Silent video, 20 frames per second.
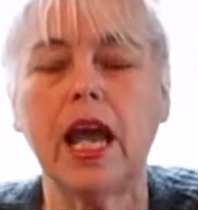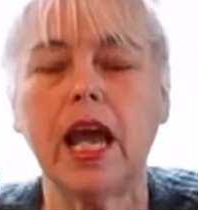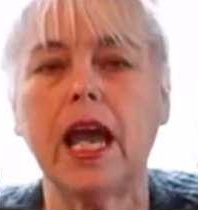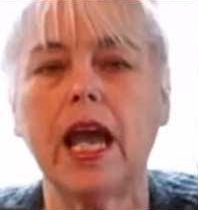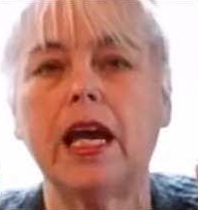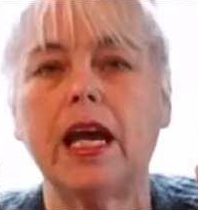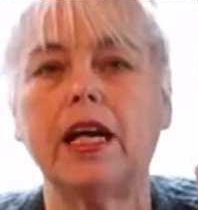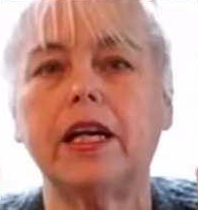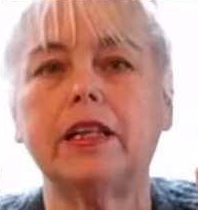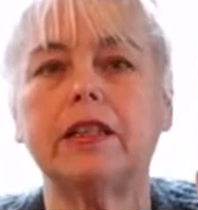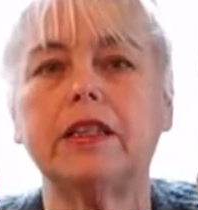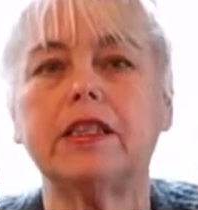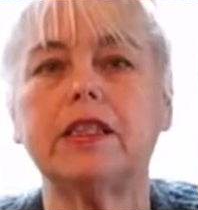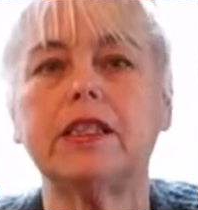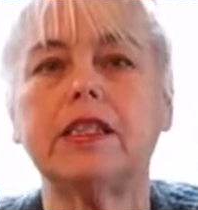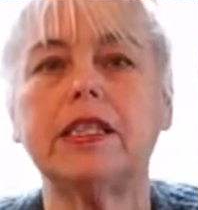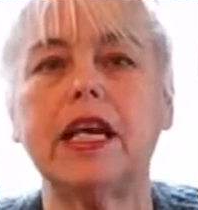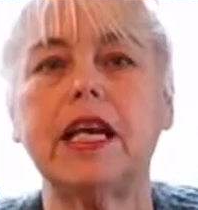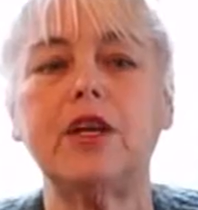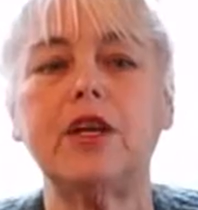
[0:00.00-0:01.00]
And
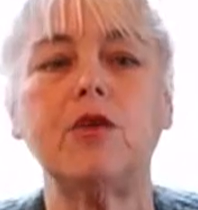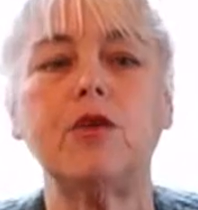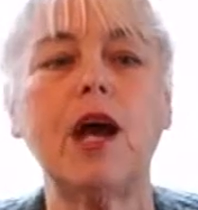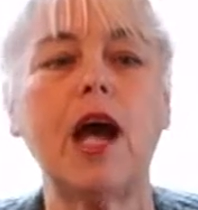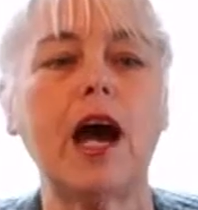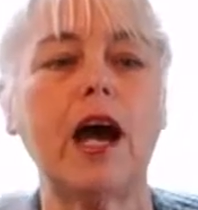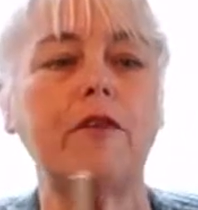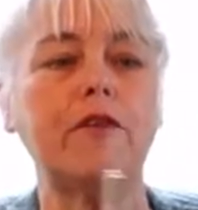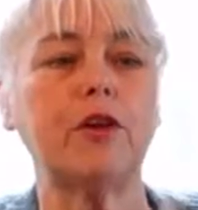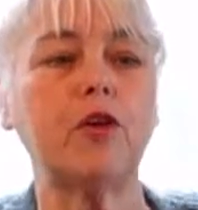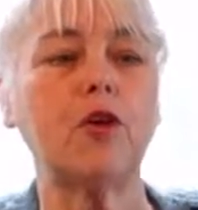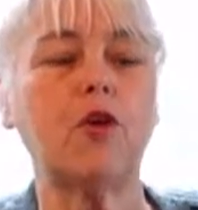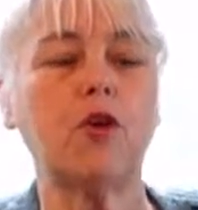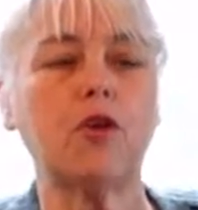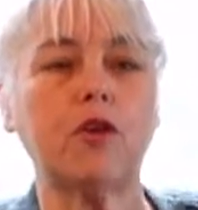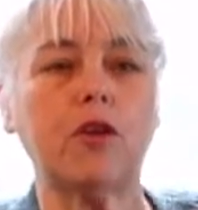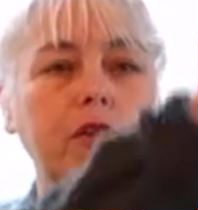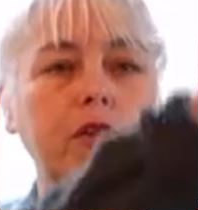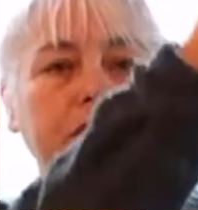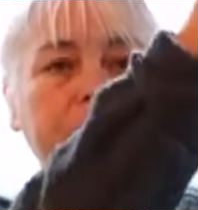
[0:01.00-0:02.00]
say you have a
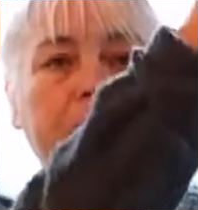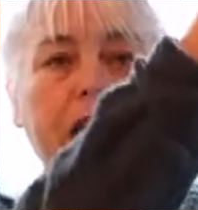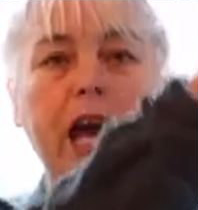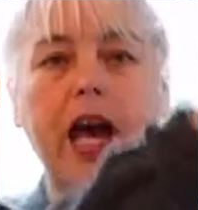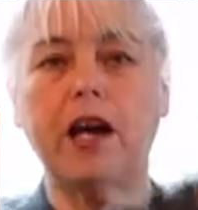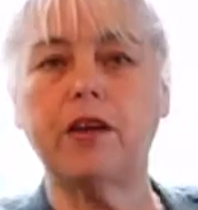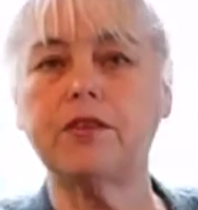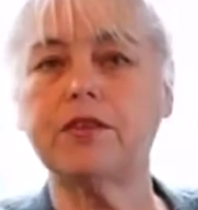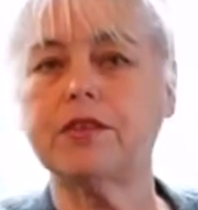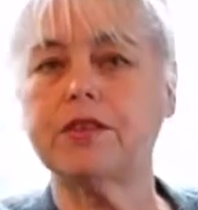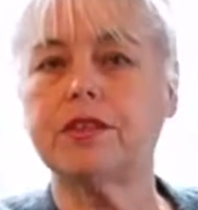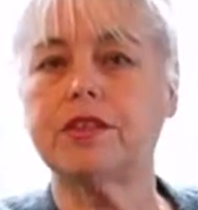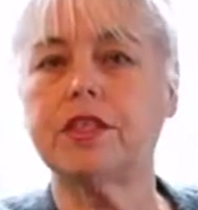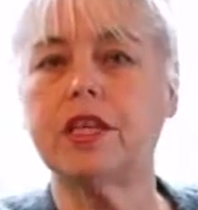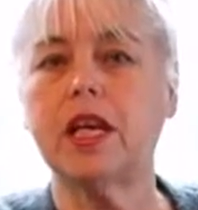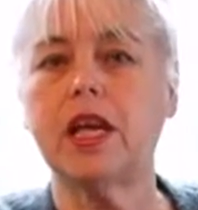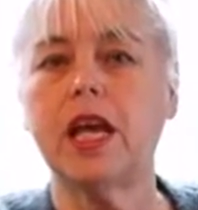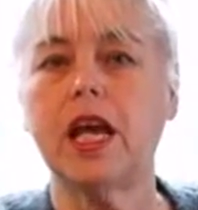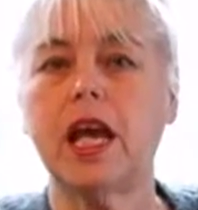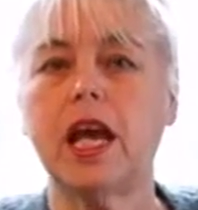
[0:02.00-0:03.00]
corner of the house
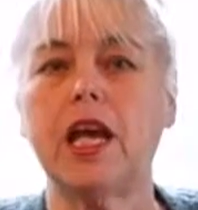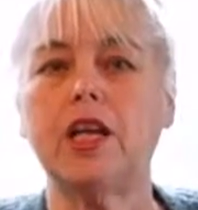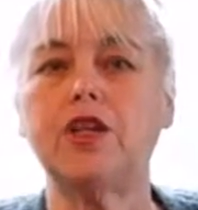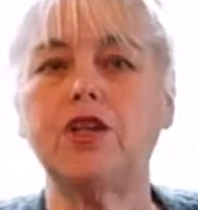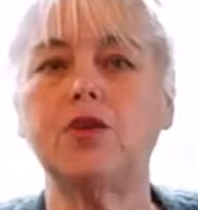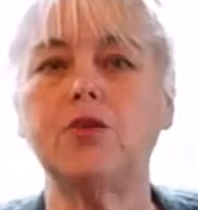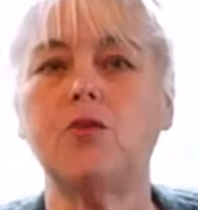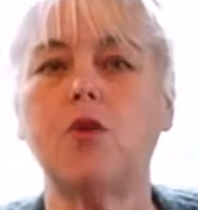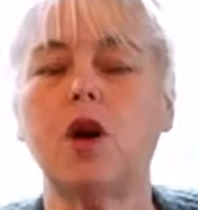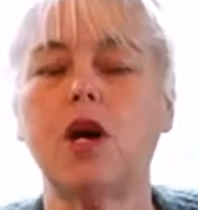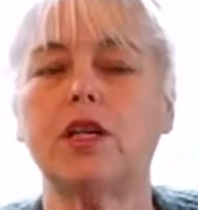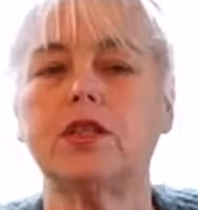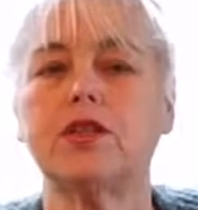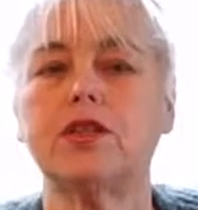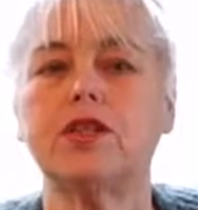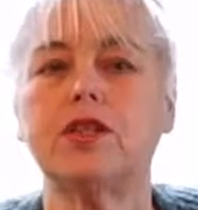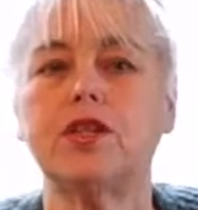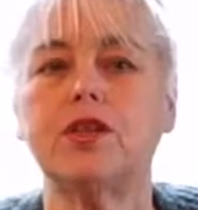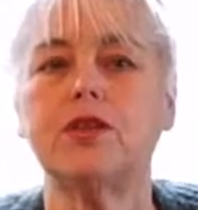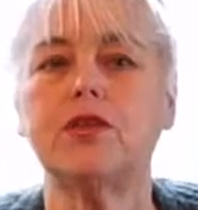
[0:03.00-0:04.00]
and you want
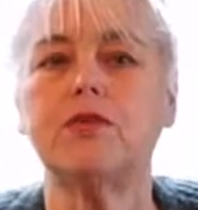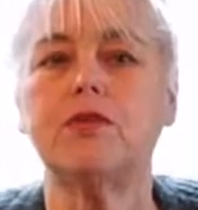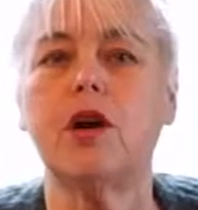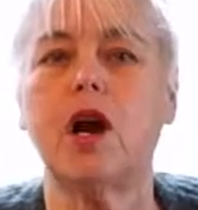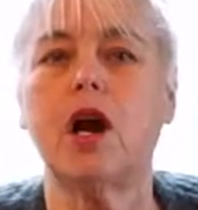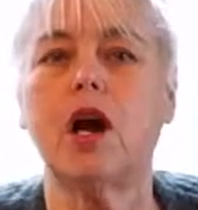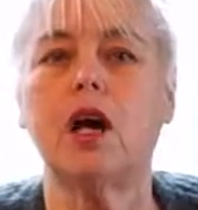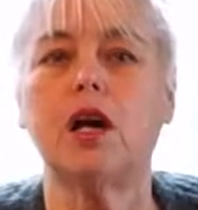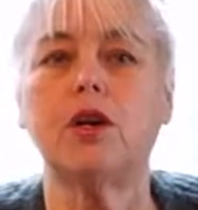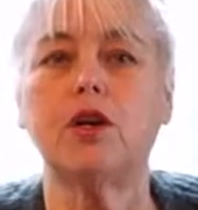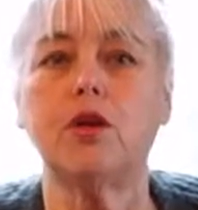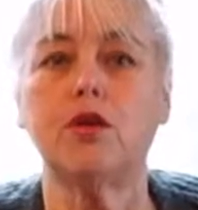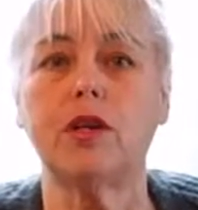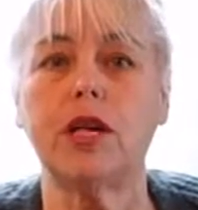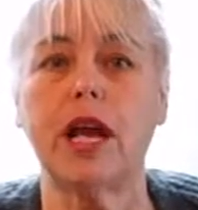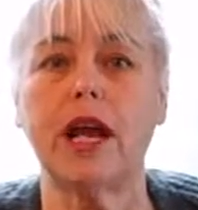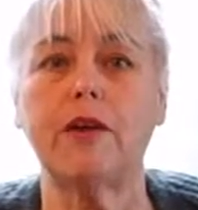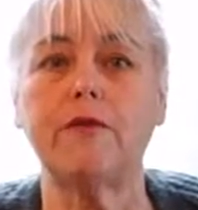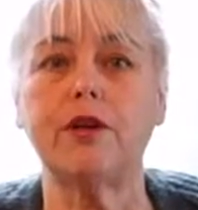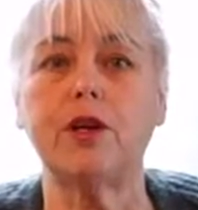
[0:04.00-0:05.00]
to go
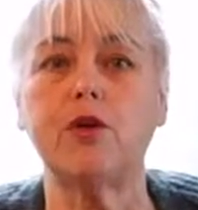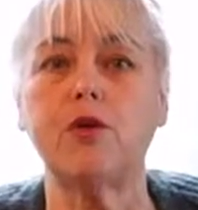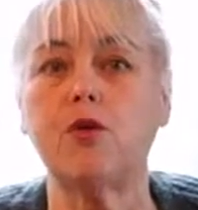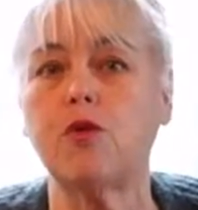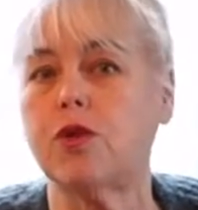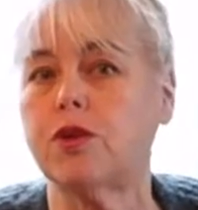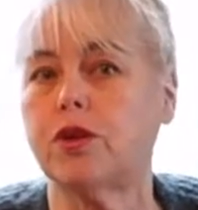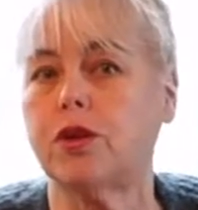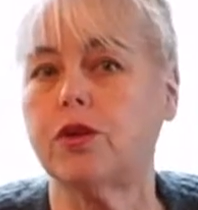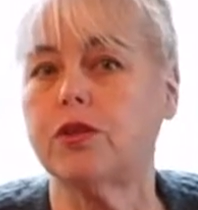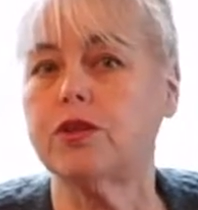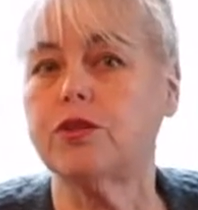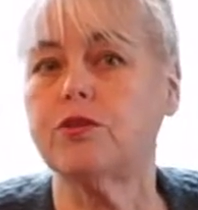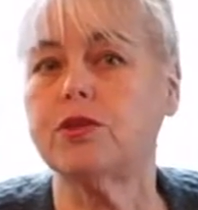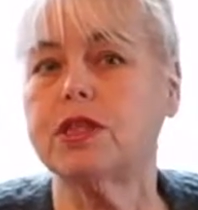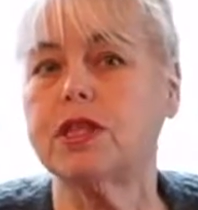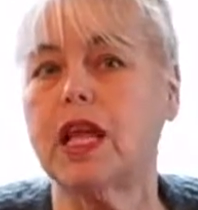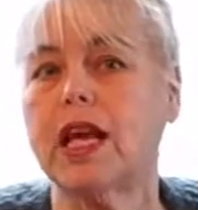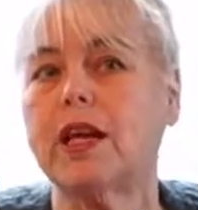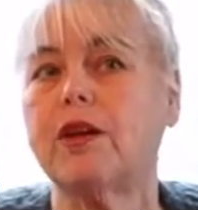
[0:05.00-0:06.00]
to every corner. So
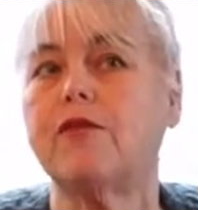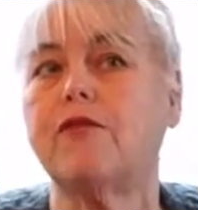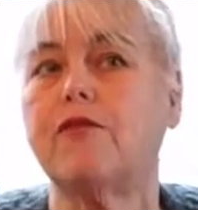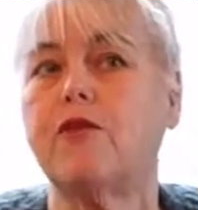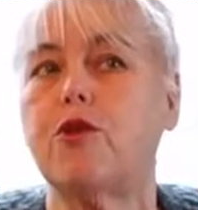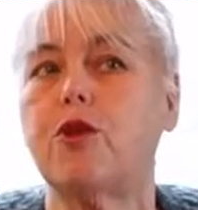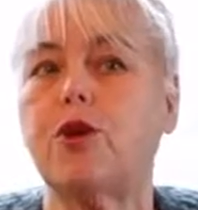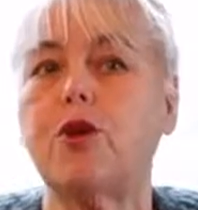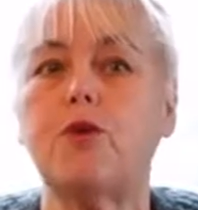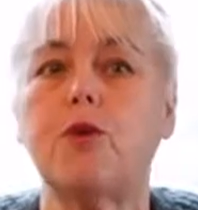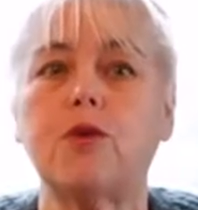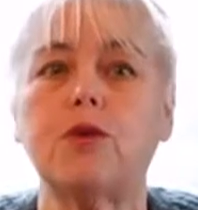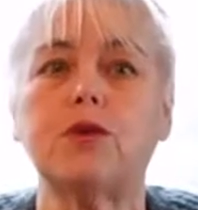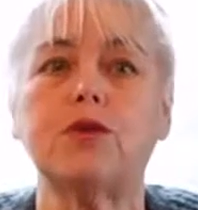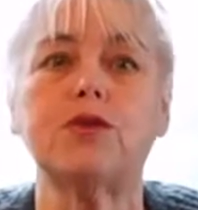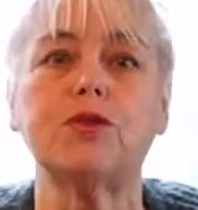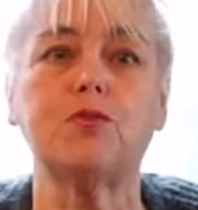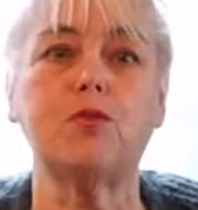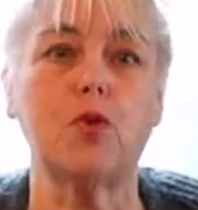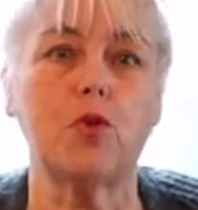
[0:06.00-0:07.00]
it's like four
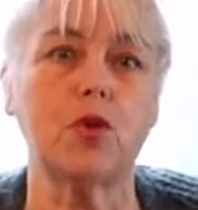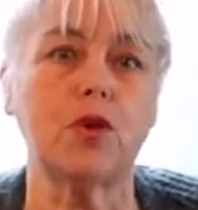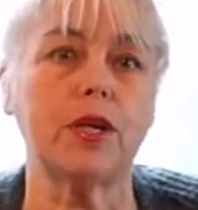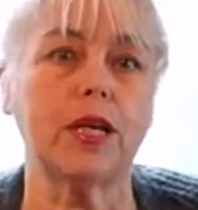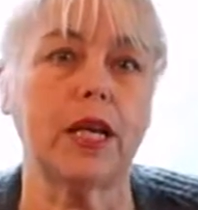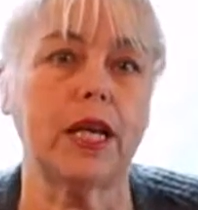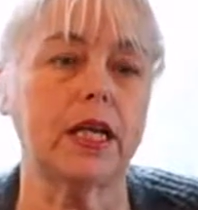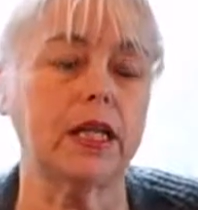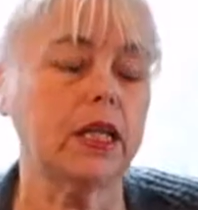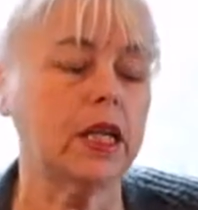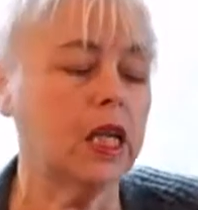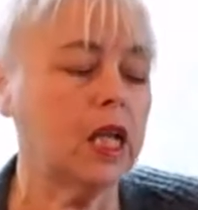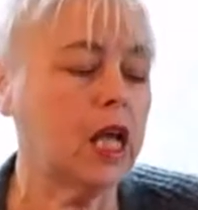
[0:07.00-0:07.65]
corners warding.